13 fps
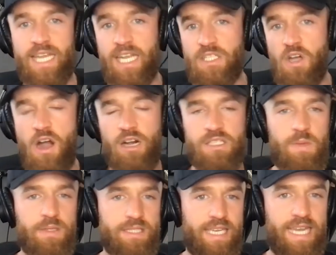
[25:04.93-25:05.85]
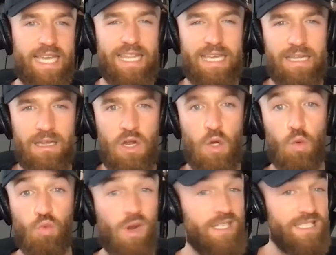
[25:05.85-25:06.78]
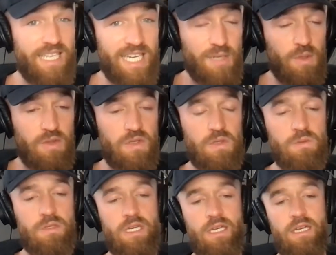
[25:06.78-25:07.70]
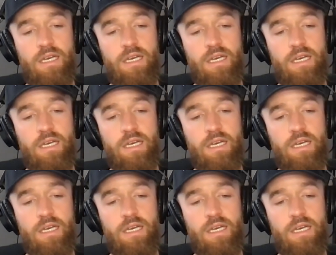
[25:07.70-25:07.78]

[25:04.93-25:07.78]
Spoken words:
that I talked about today that resonated with you.